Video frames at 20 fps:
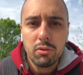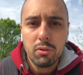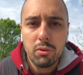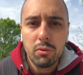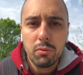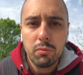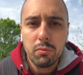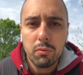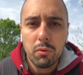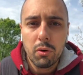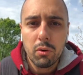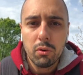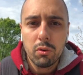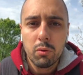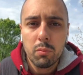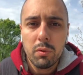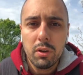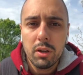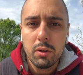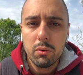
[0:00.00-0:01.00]
to
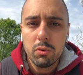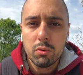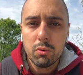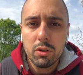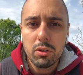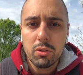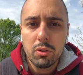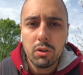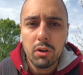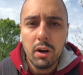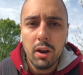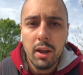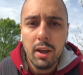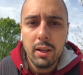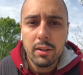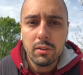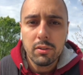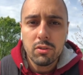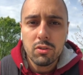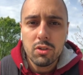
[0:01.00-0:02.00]
follow me on Twitter
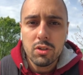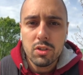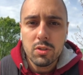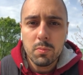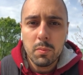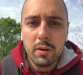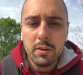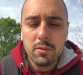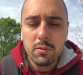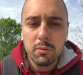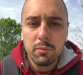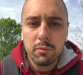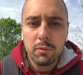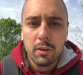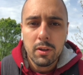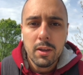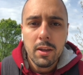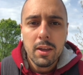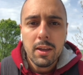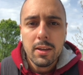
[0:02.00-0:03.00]
at @gspasov.
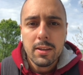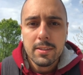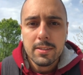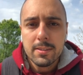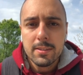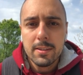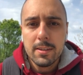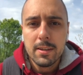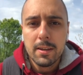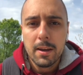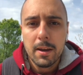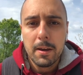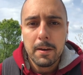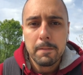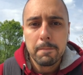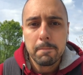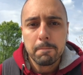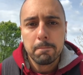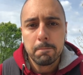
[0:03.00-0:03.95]
See ya!